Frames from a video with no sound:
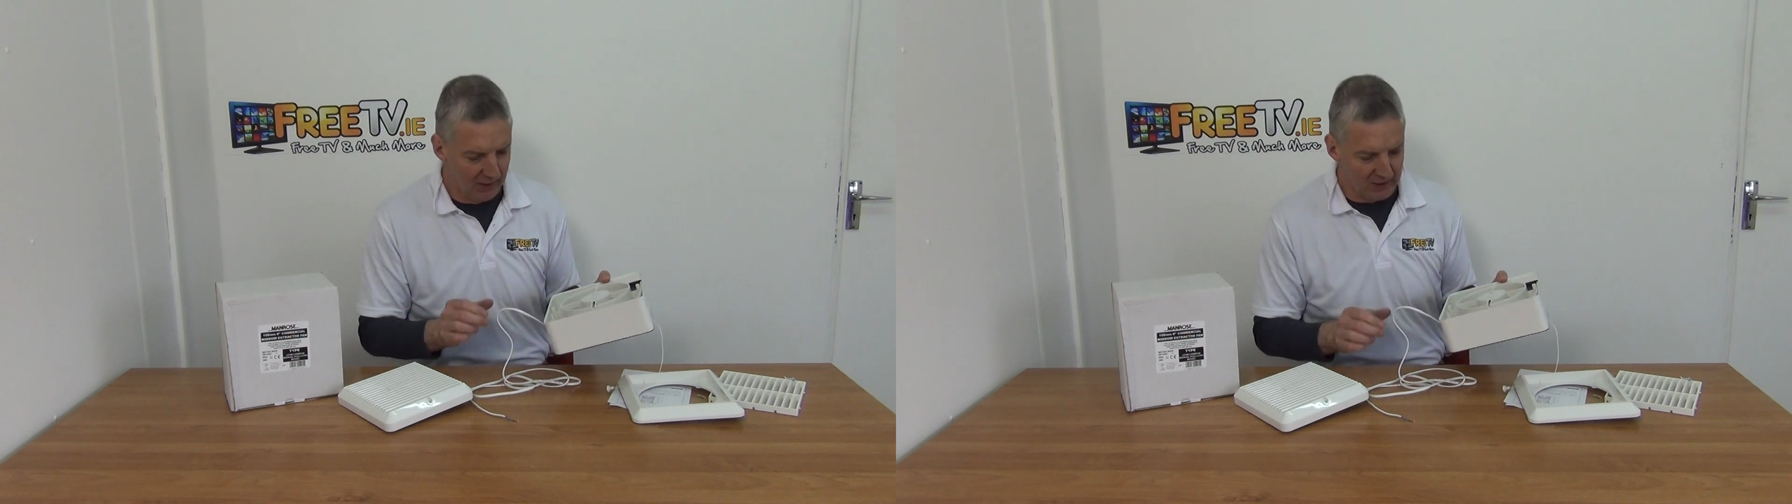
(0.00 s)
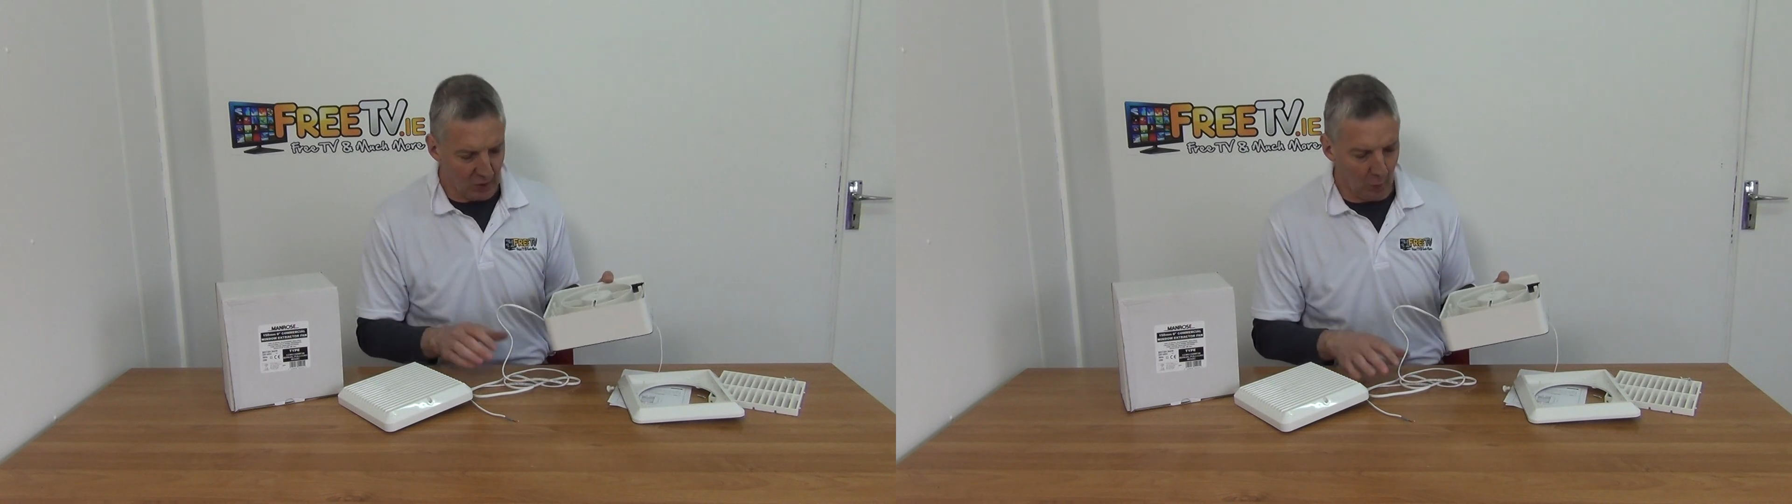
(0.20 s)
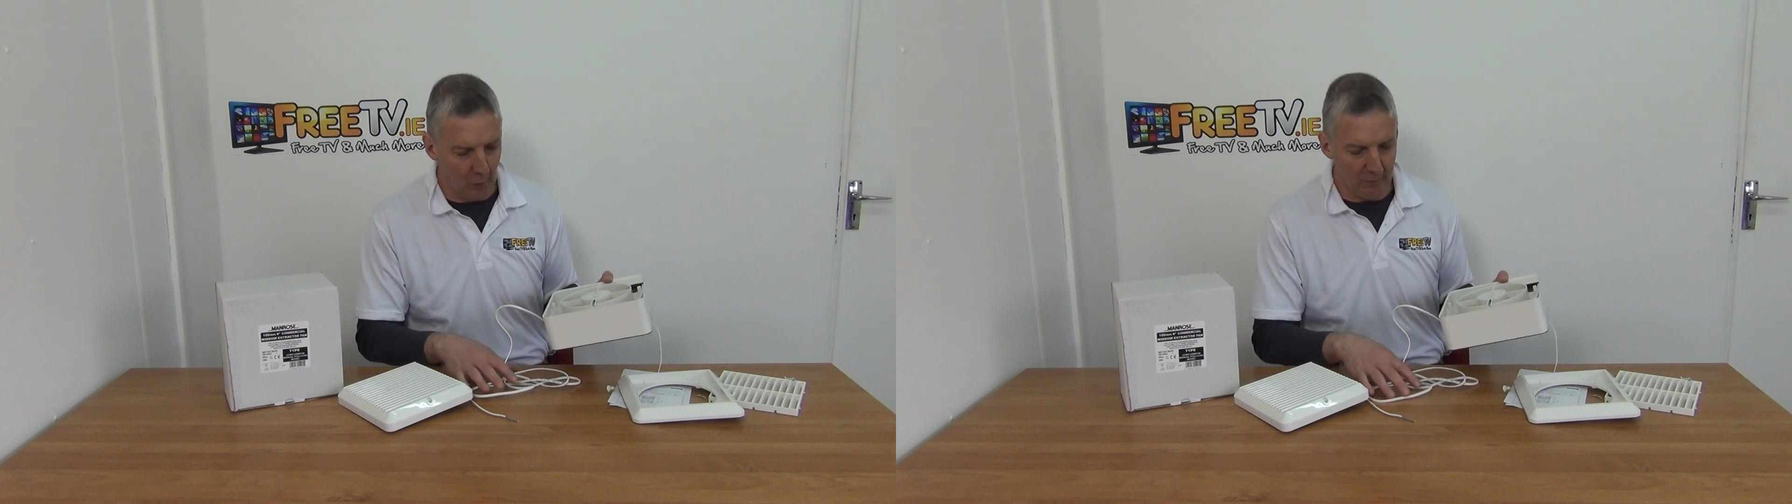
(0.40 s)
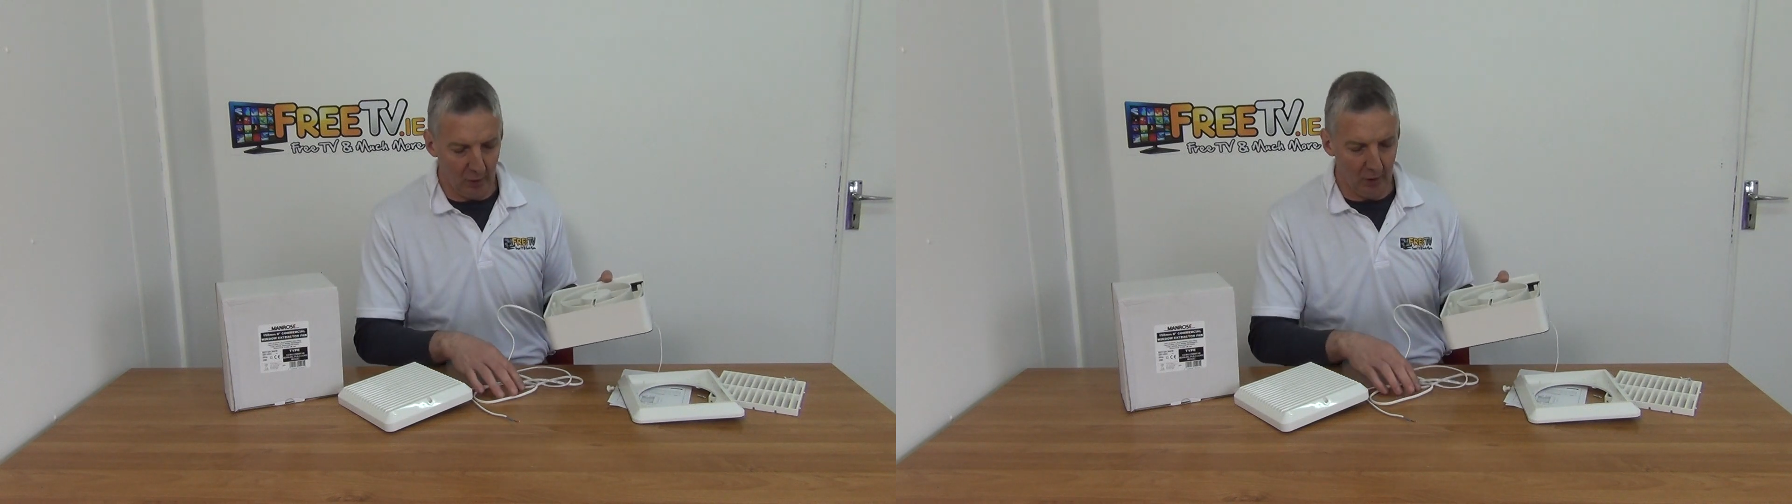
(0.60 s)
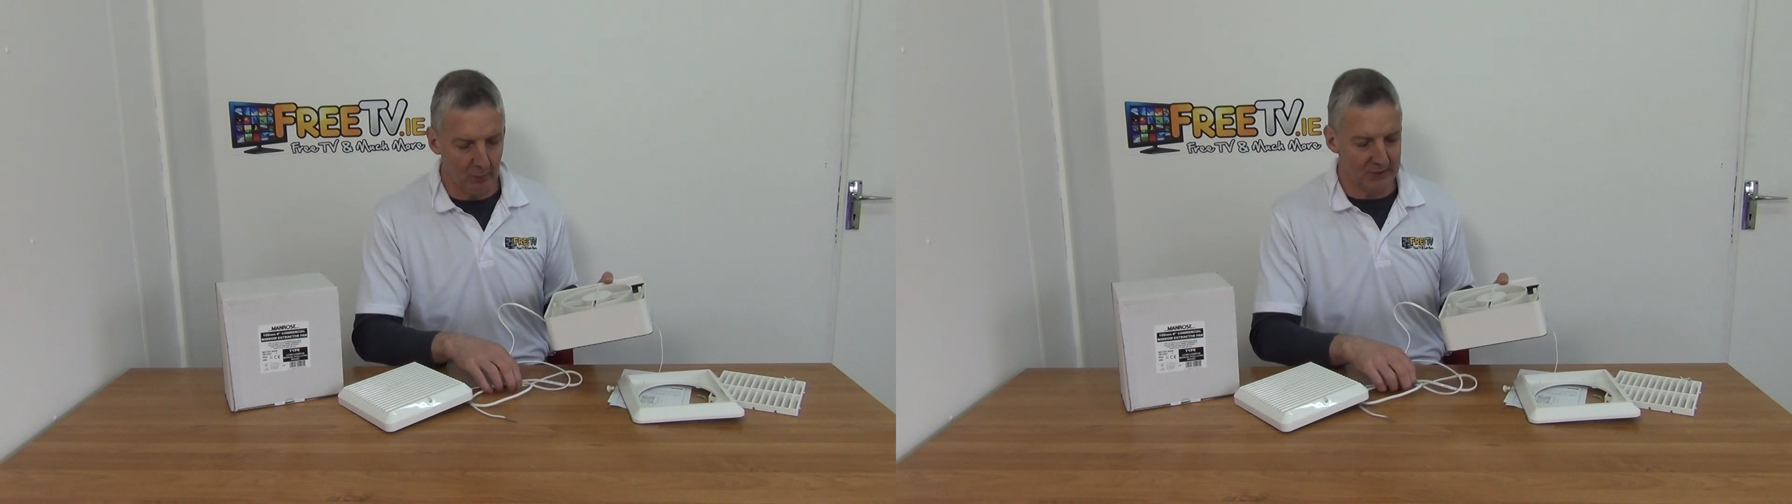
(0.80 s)
So
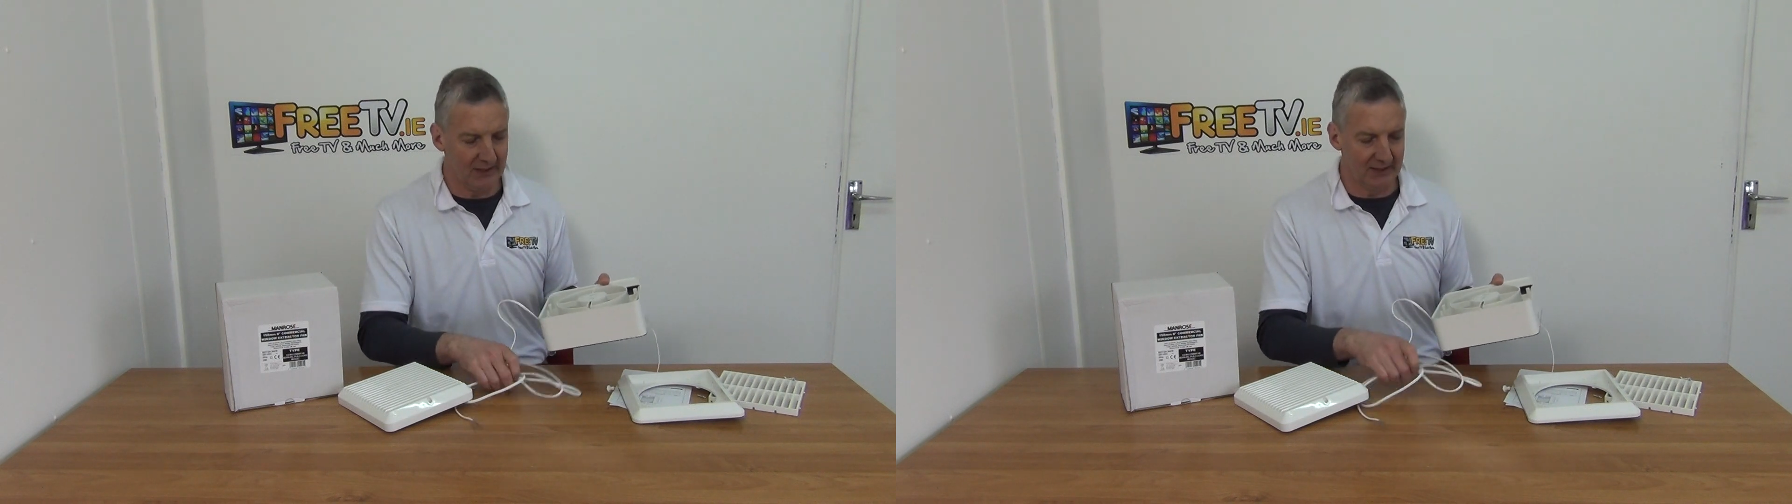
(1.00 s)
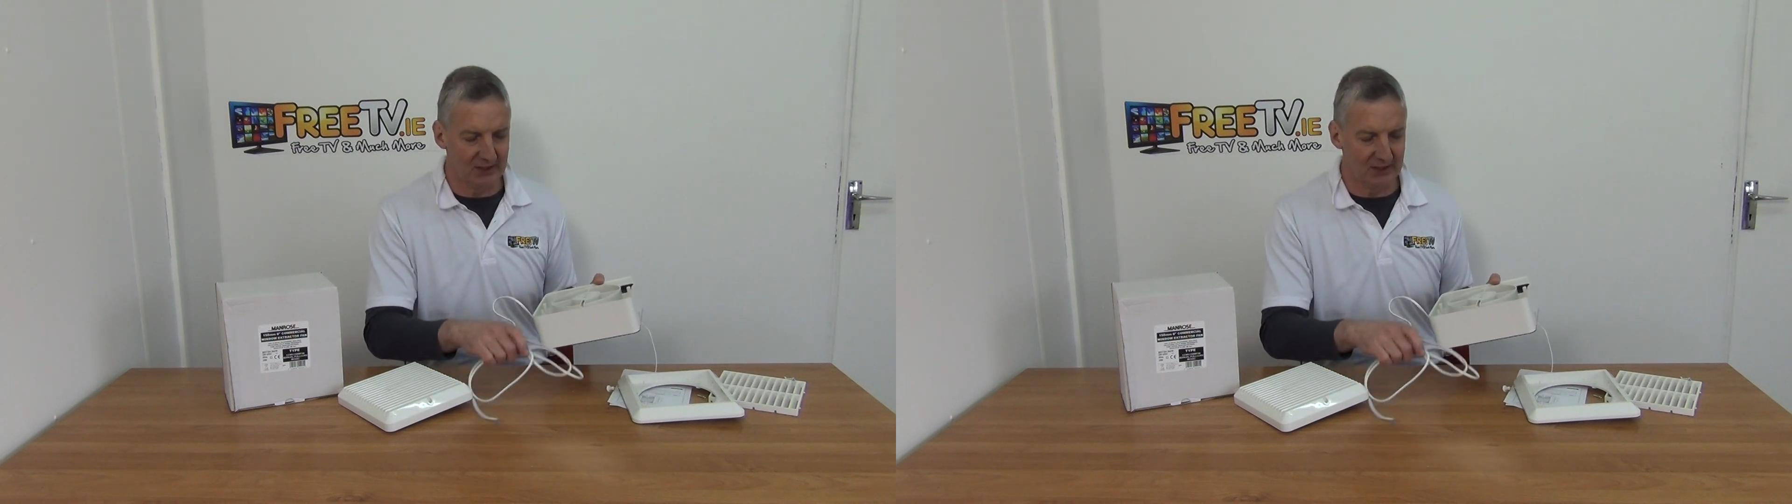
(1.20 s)
overall, I would say